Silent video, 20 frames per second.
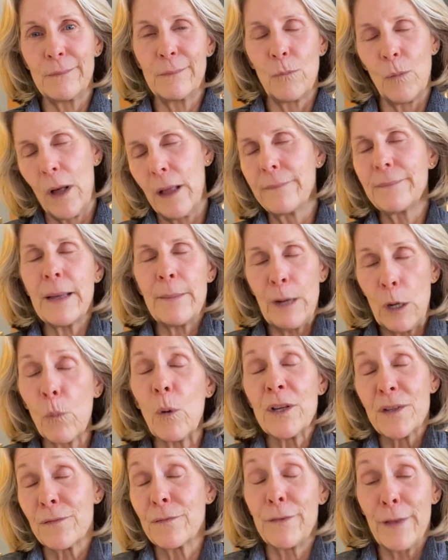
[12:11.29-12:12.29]
Well, I mean, it
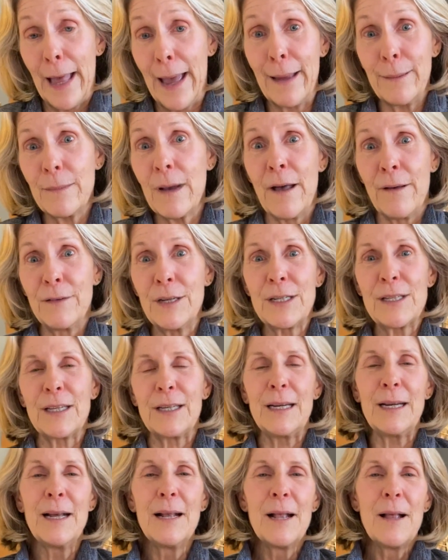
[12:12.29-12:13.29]
wasn't flat,
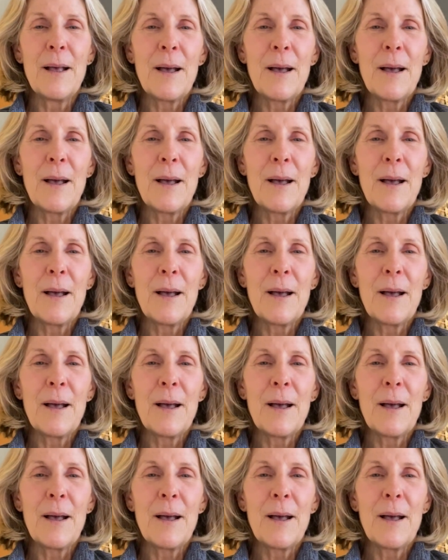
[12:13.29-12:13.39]
obviously.